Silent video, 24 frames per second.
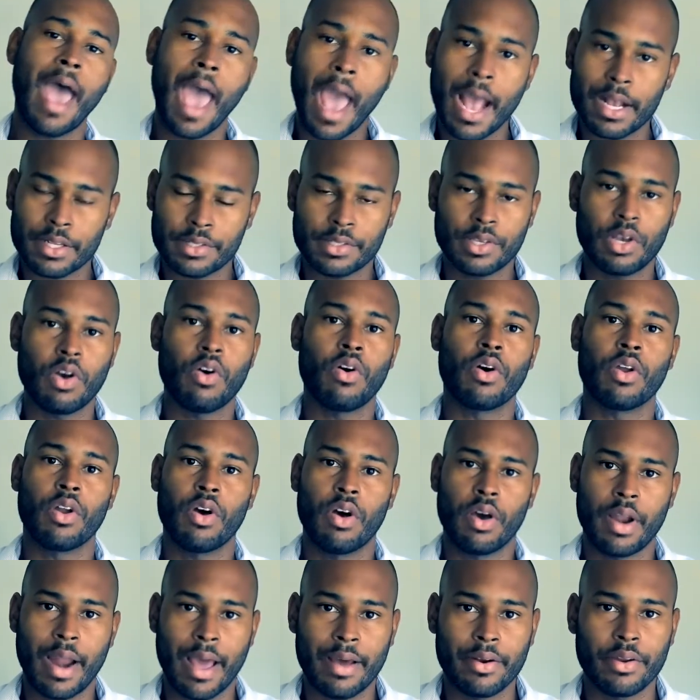acts going
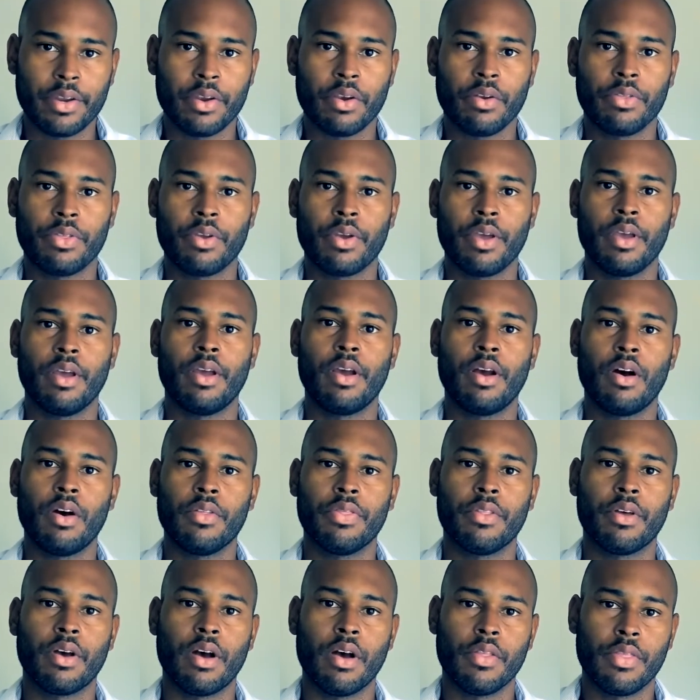on out here on
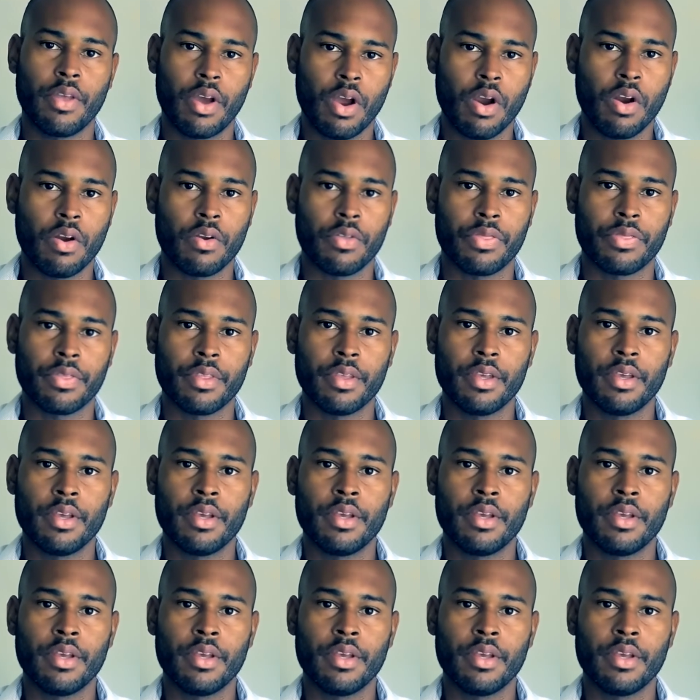the earth.